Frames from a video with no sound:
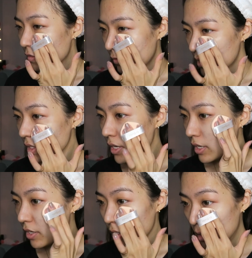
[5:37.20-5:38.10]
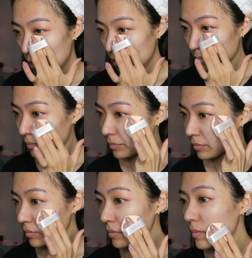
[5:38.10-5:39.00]
first layer
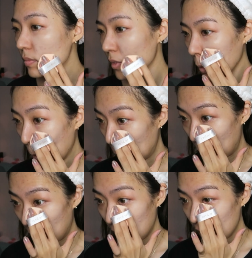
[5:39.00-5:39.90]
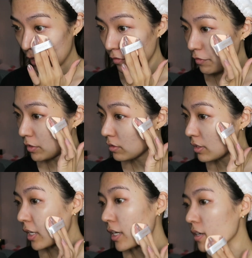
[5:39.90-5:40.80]
on, right? I feel
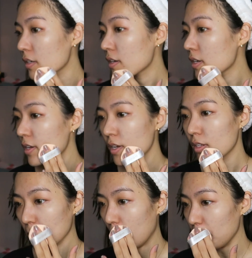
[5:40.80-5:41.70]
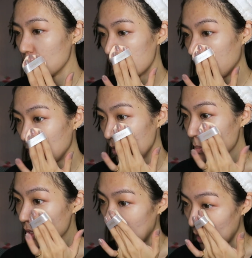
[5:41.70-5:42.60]
like the coverage is about
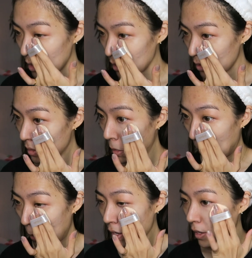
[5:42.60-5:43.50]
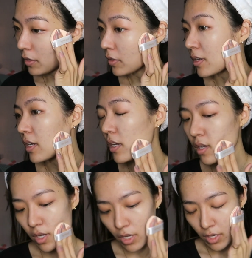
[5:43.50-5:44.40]
50%. Okay,
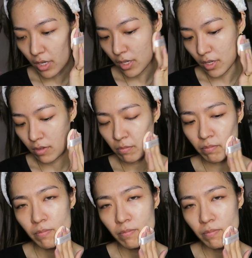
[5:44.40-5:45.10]
and then